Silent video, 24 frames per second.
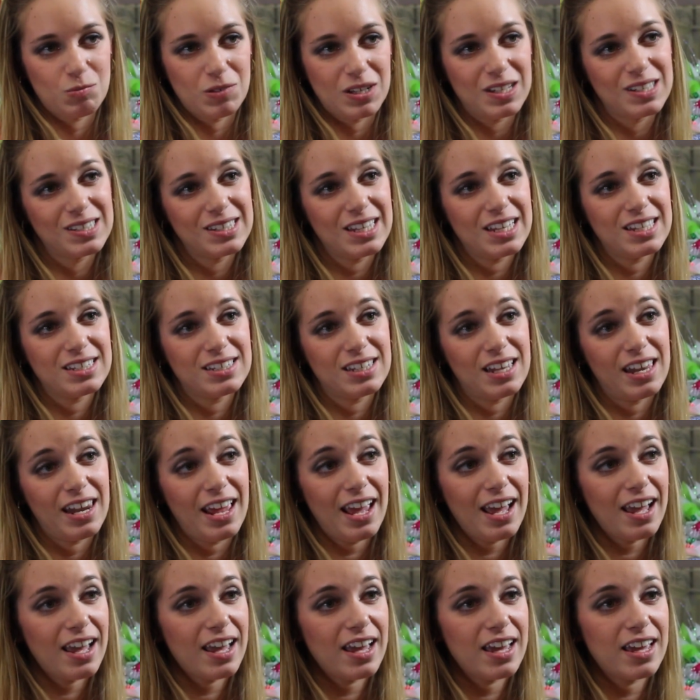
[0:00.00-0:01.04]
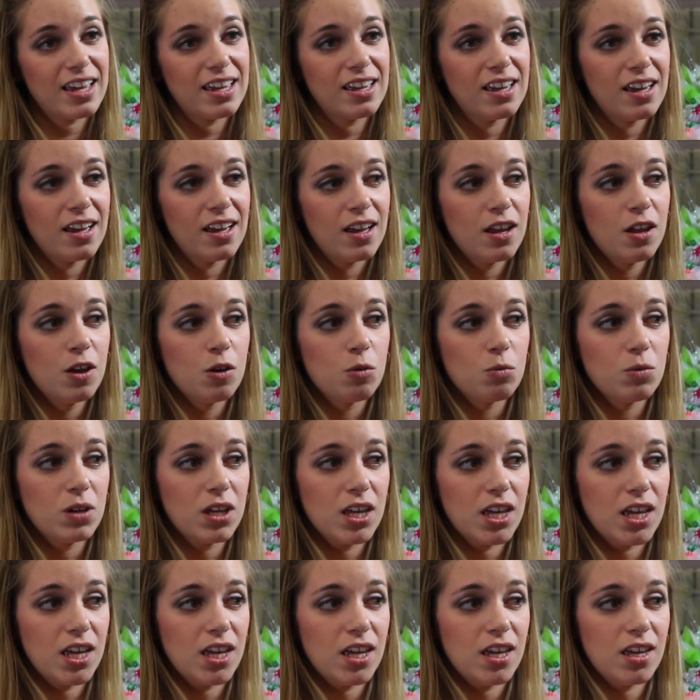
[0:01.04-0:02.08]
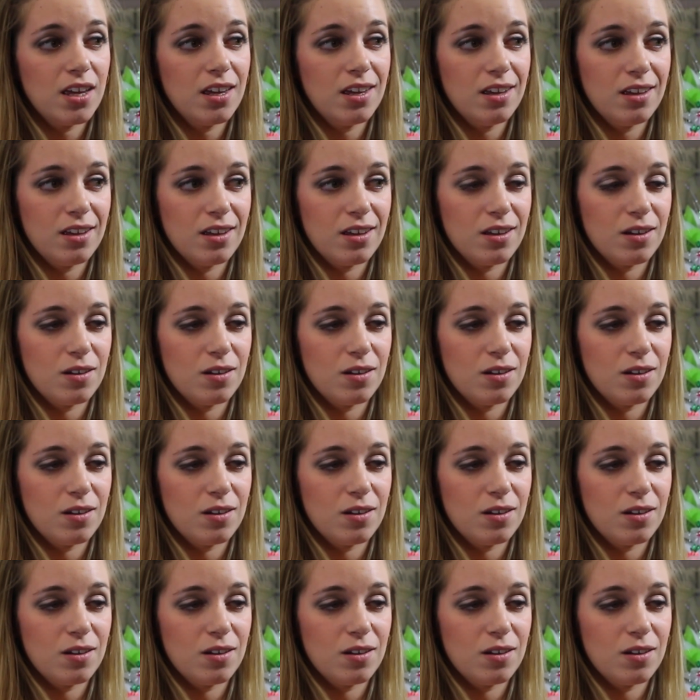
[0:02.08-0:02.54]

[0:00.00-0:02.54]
because they said, hey, we